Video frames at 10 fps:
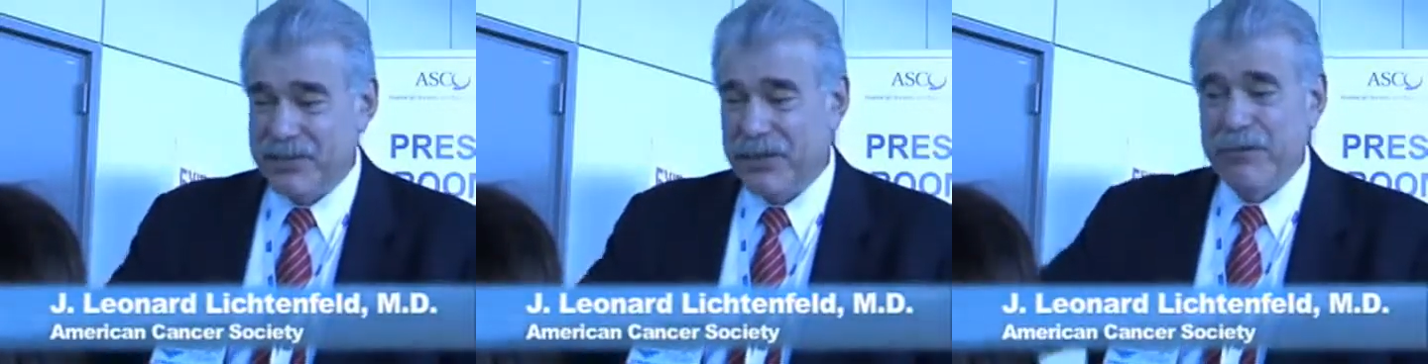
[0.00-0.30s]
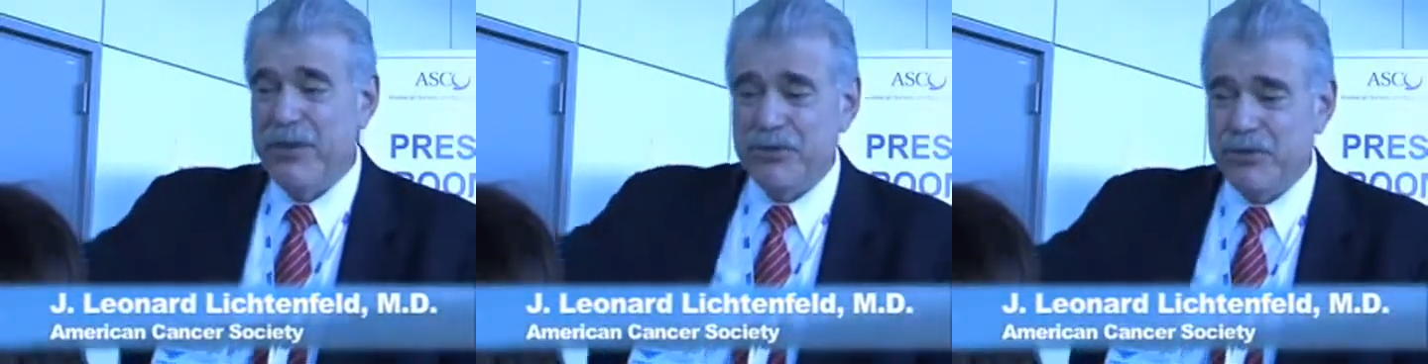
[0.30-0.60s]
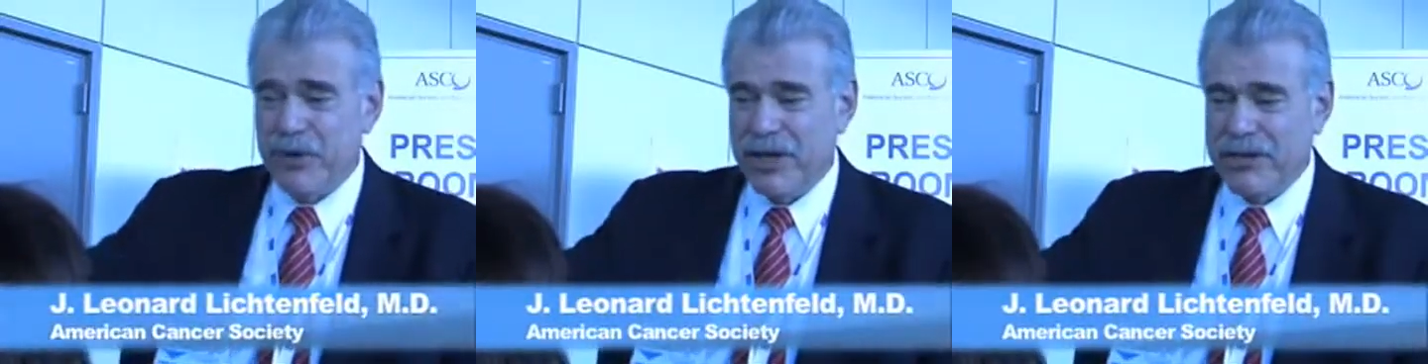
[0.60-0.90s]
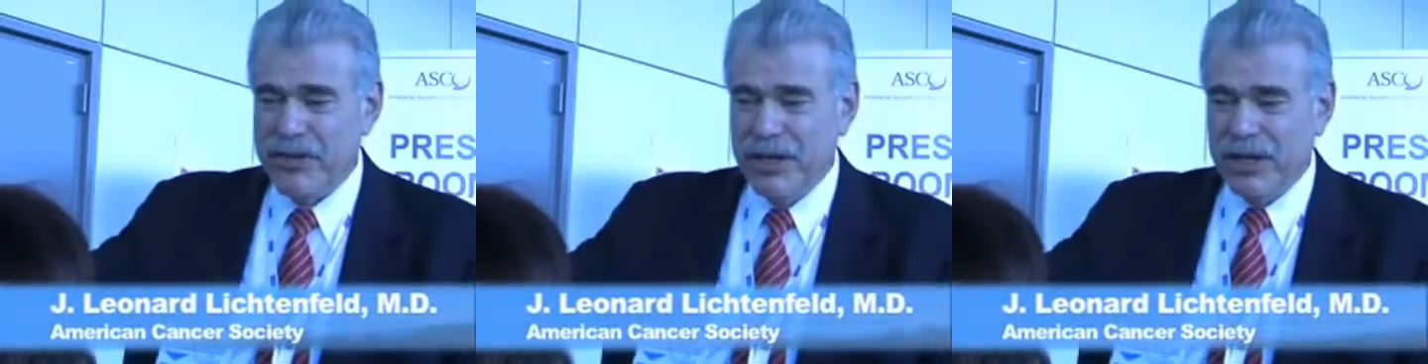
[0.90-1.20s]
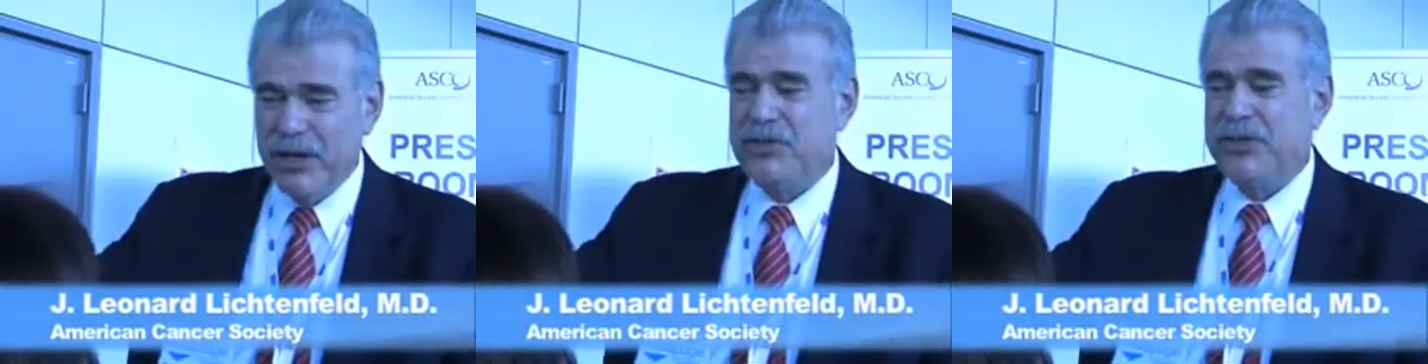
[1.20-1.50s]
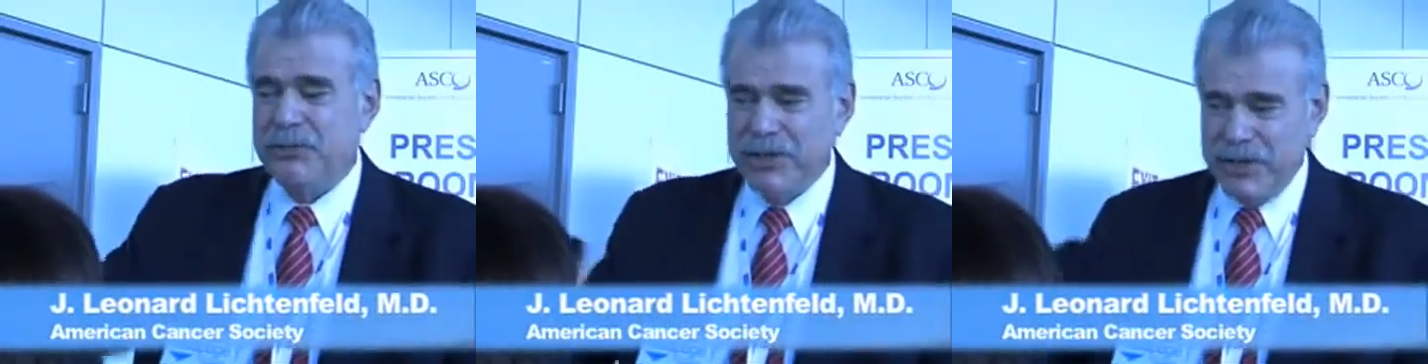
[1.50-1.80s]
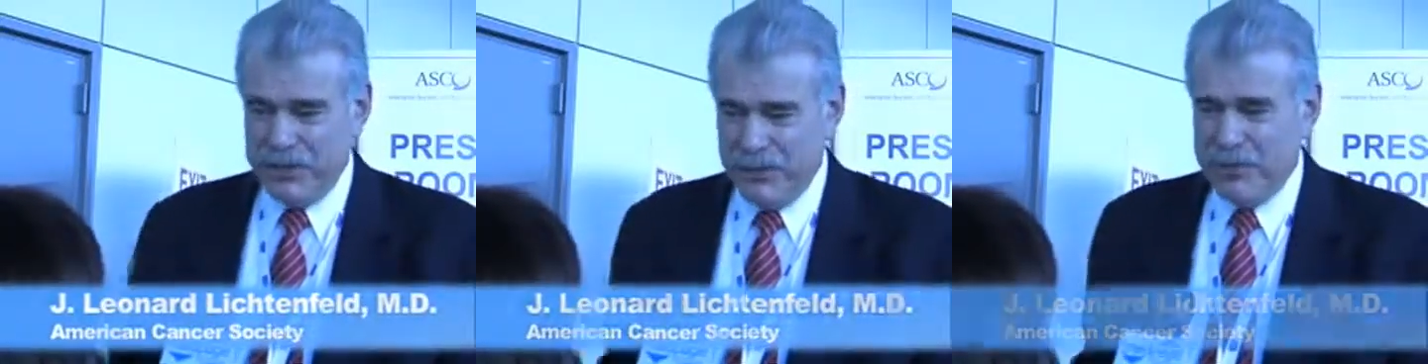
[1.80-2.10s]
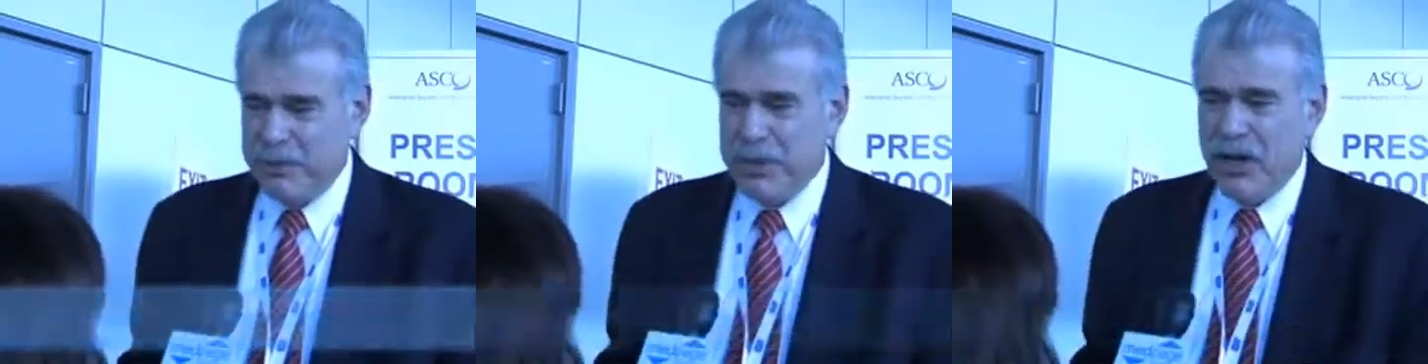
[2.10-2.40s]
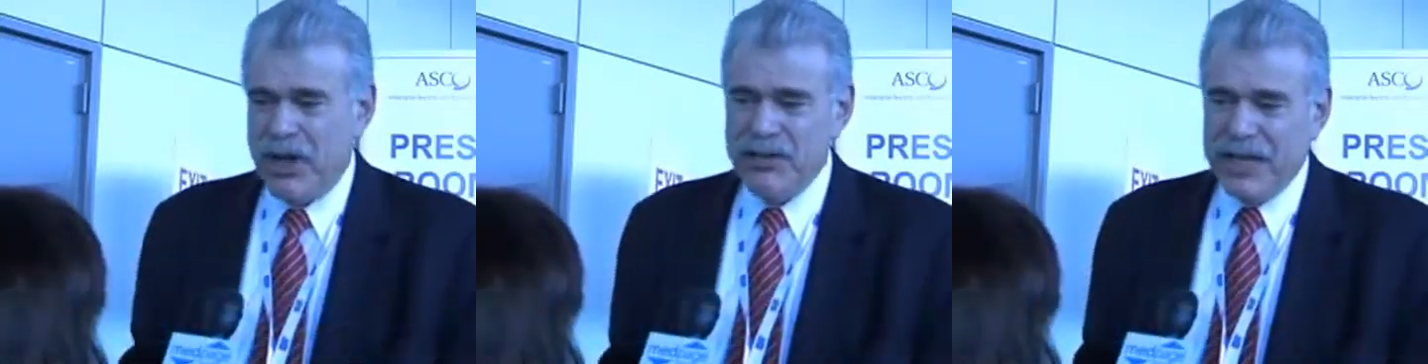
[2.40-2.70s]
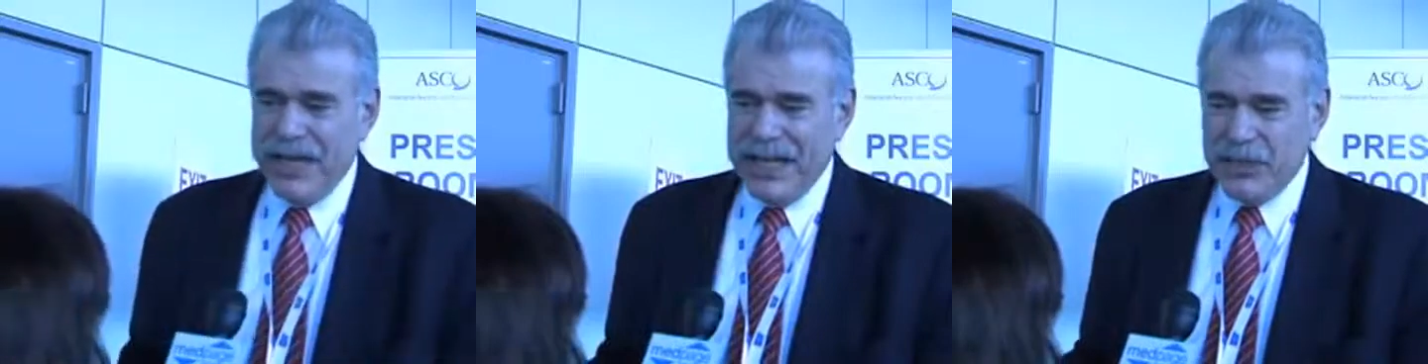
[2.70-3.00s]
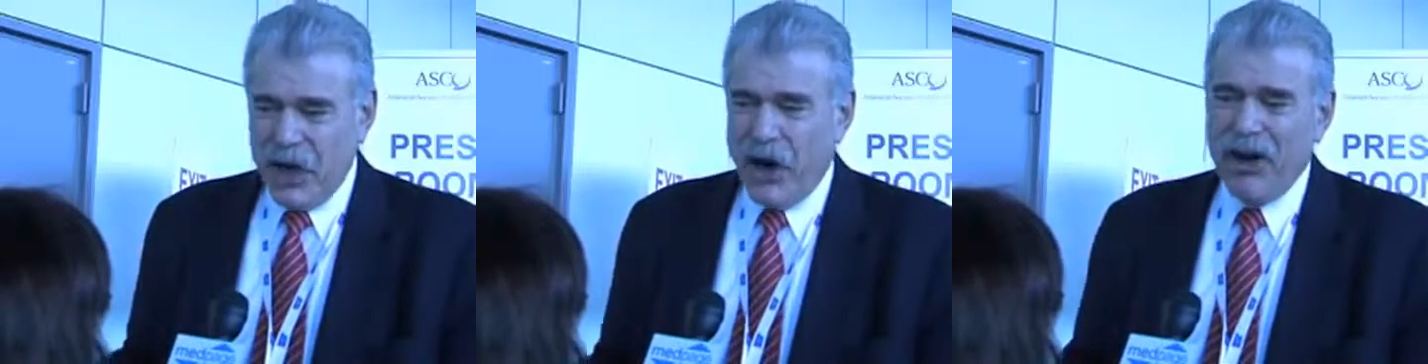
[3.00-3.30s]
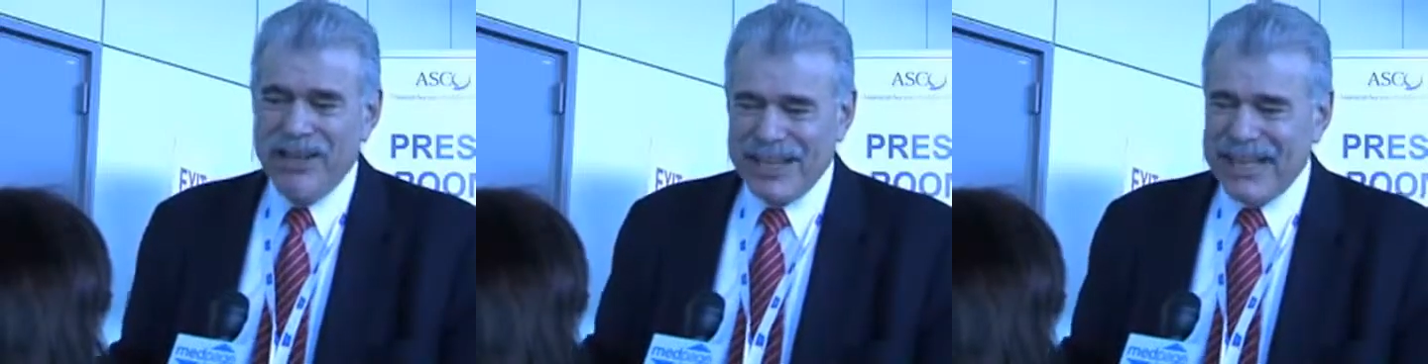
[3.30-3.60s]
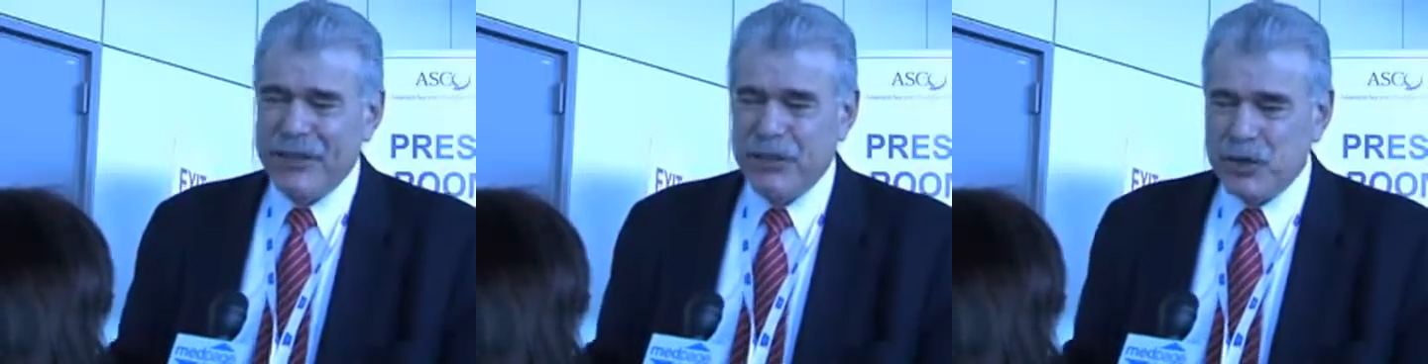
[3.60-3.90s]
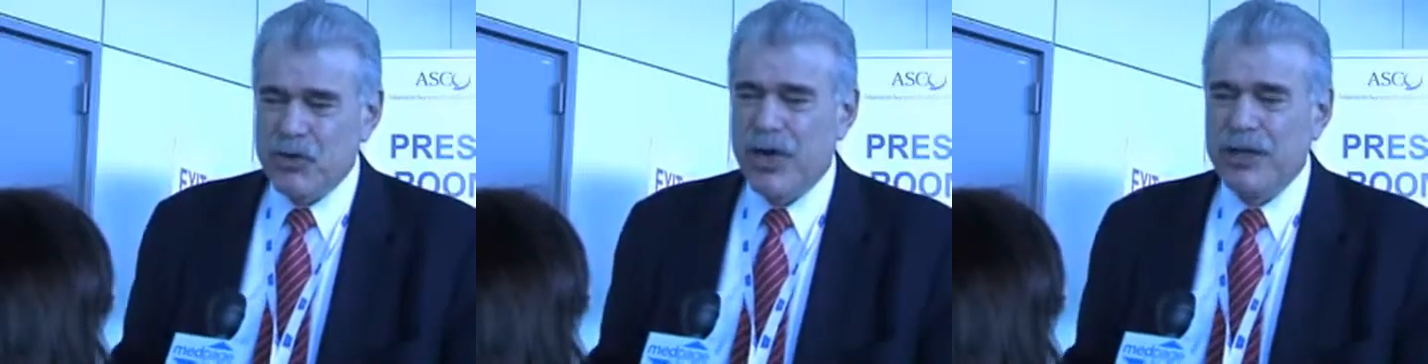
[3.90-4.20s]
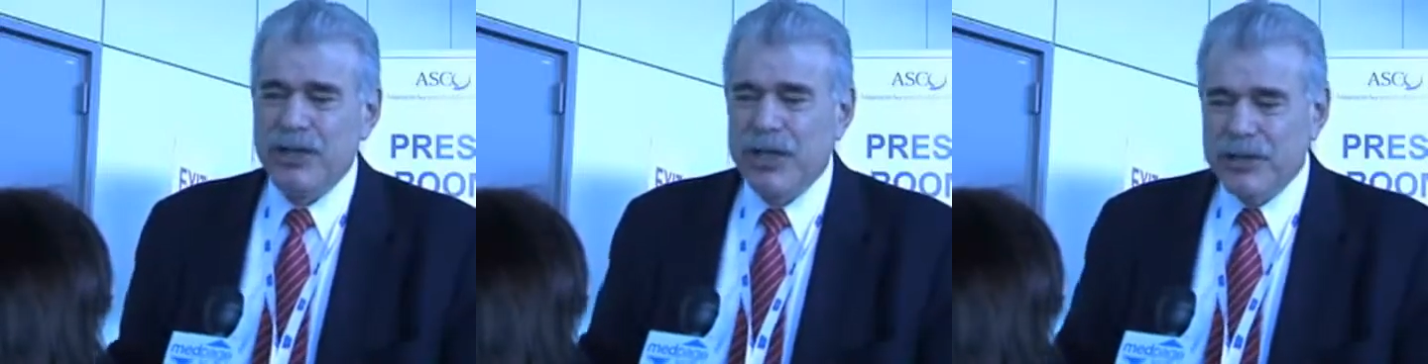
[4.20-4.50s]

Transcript: And some of those drugs are still being used because it's hard to get the drug